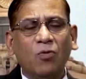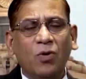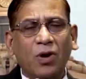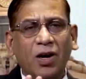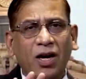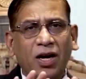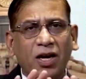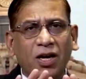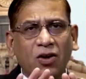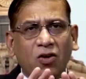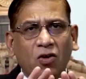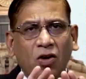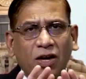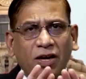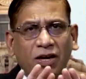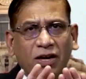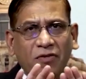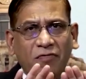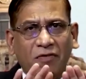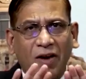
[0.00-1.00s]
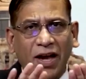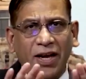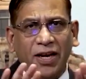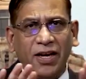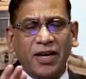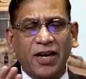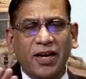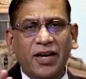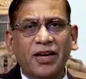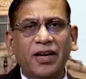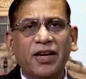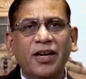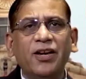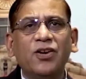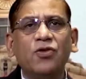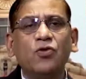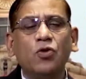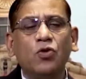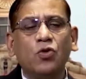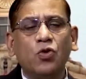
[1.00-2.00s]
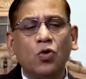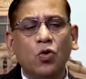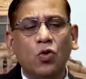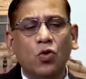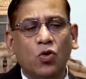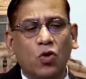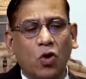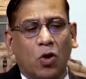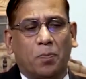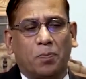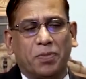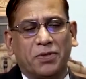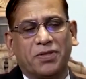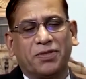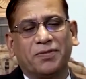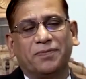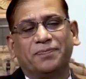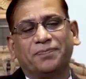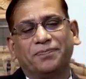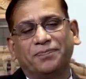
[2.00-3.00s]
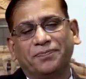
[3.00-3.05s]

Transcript: world got divided into two groups.